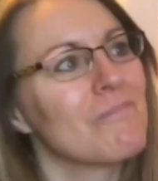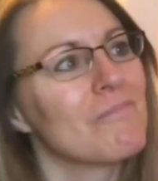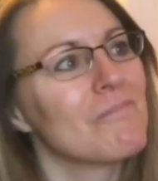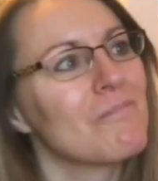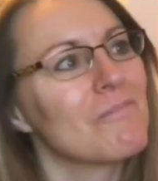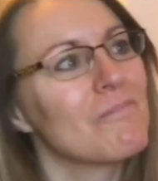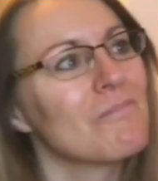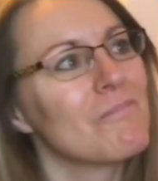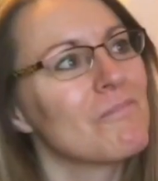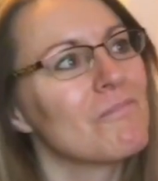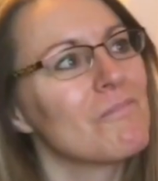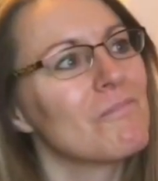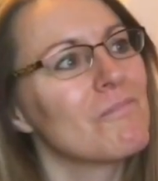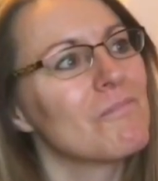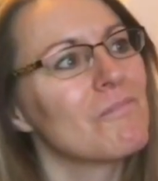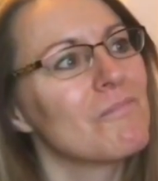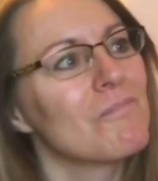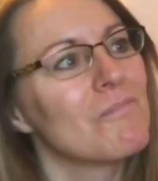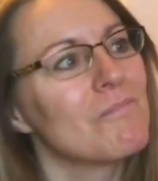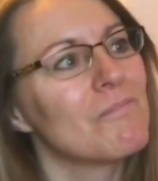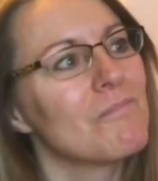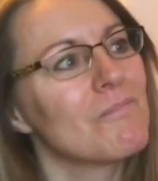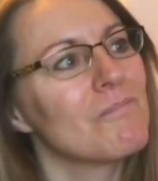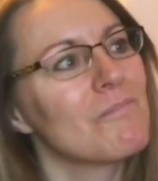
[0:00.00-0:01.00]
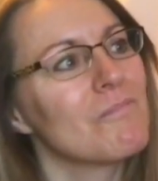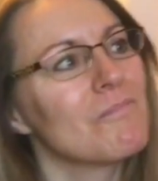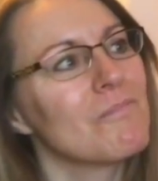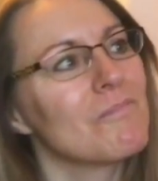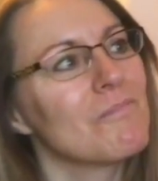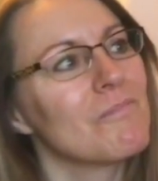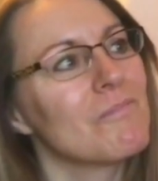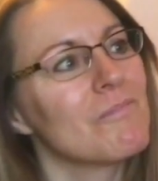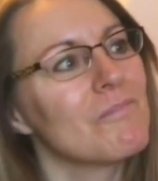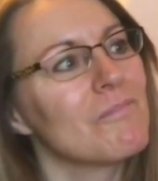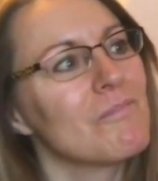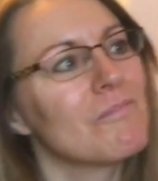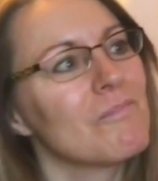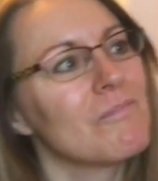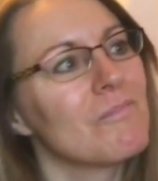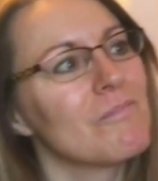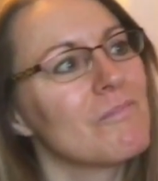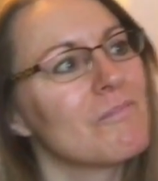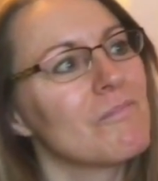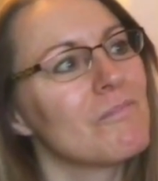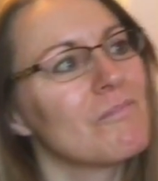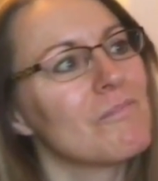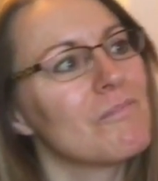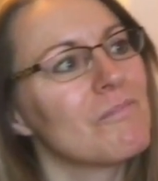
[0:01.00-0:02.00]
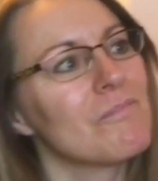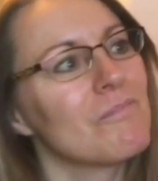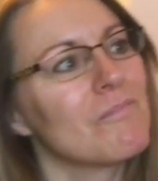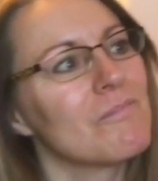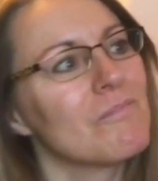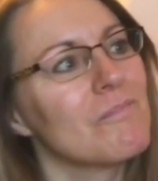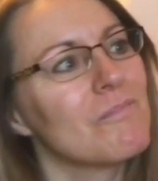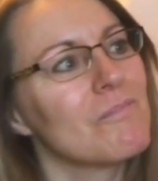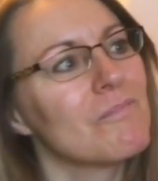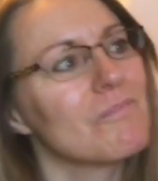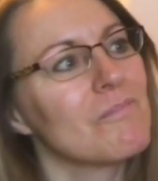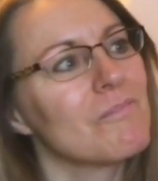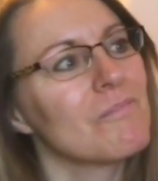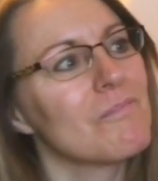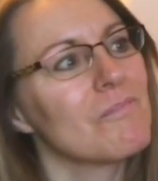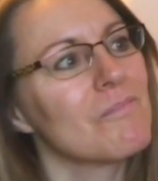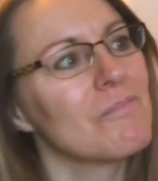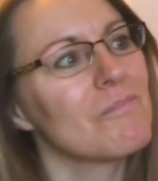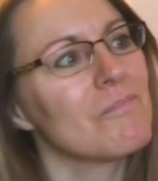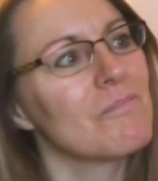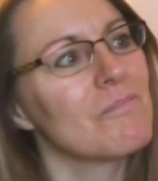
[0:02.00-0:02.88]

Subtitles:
(not speaking)